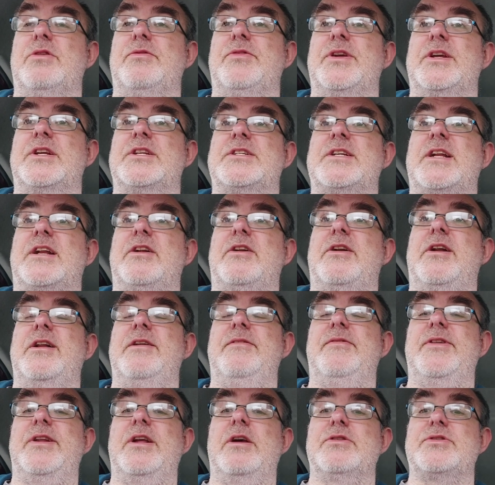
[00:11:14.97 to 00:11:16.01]
I don't think I said on
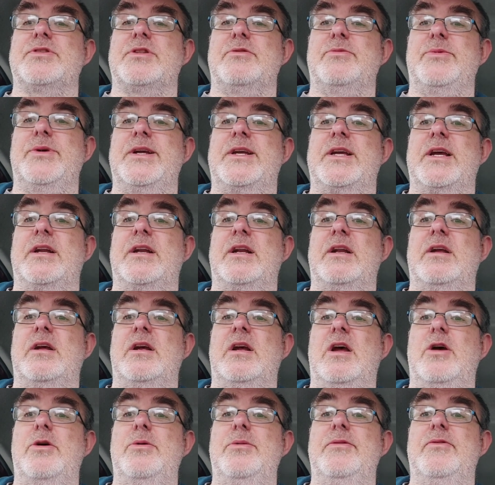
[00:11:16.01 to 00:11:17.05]
any videos of the weekend,
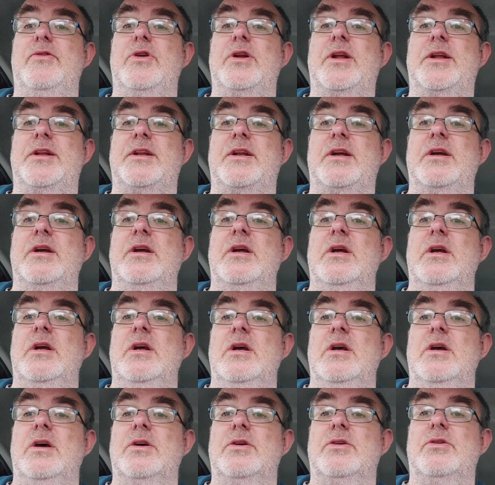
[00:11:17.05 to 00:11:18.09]
uh, I hope you all had a
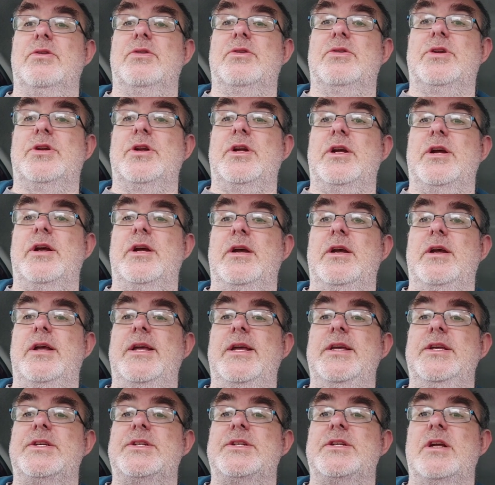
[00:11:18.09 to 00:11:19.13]
a good uh,
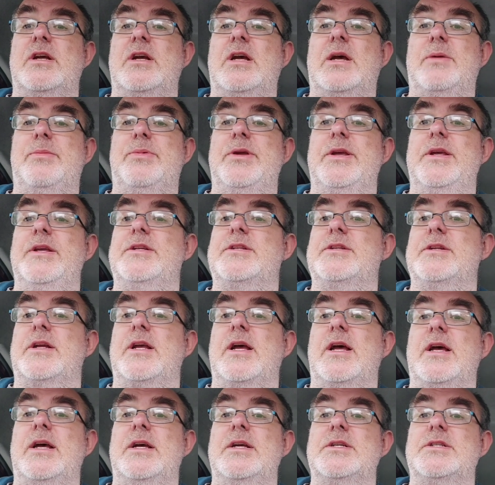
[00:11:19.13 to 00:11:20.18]
Easter, happy Easter,
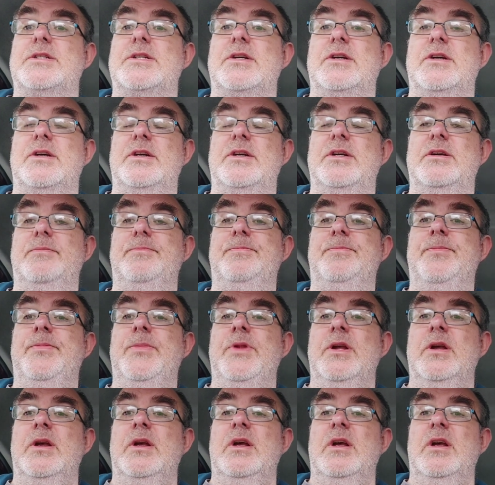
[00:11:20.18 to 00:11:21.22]
guys. Um,
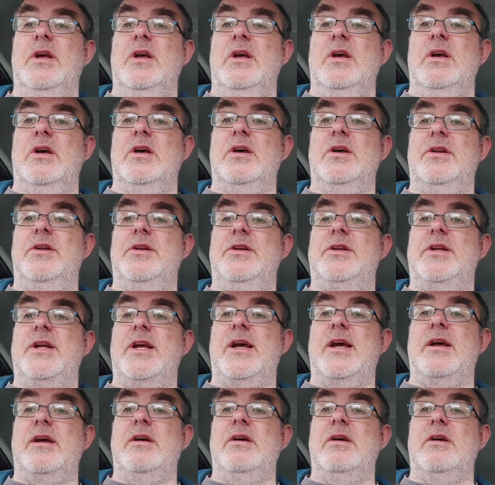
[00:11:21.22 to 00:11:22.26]
and
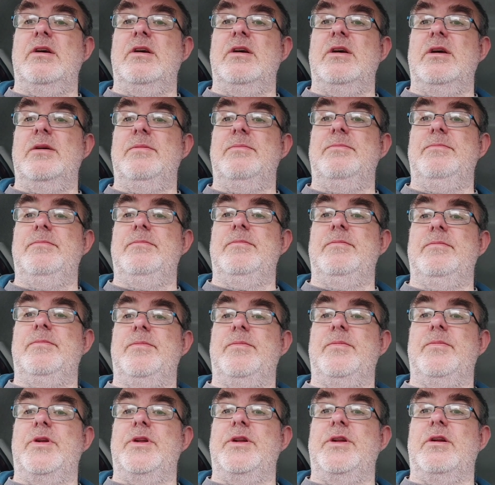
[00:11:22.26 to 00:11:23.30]
yeah, um,
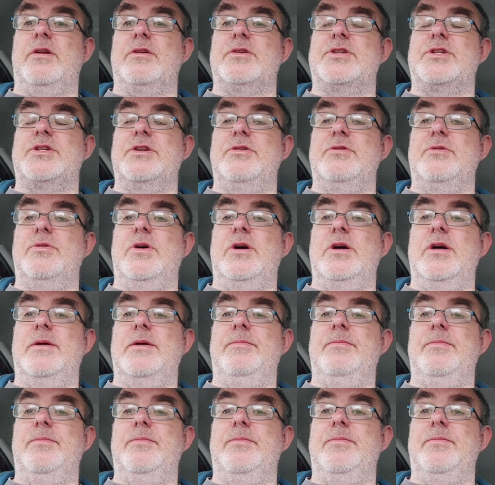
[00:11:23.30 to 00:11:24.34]
and you're not too
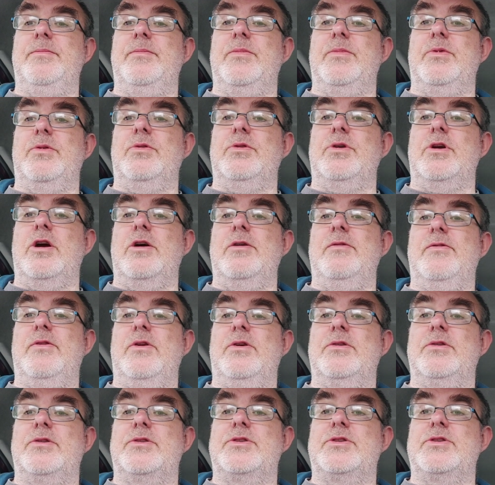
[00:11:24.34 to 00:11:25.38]
um, hungover
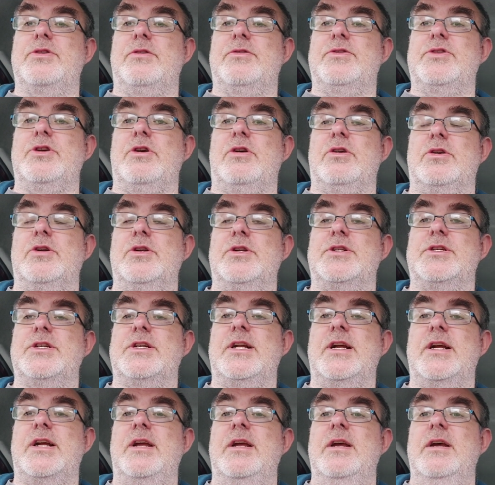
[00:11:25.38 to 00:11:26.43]
on sort of chocolate
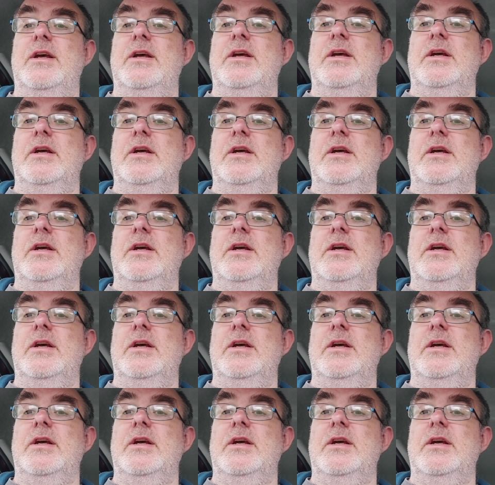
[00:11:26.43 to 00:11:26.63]
today.